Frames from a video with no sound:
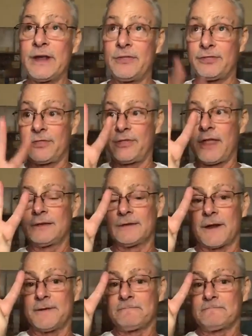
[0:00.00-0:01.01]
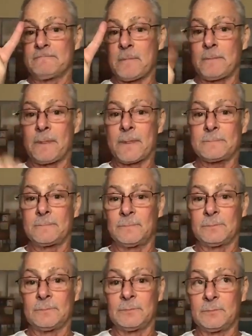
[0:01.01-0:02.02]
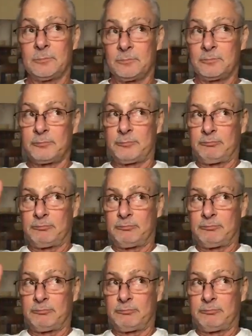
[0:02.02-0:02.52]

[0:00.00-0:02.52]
Who carries a pitchfork with 3 things on it?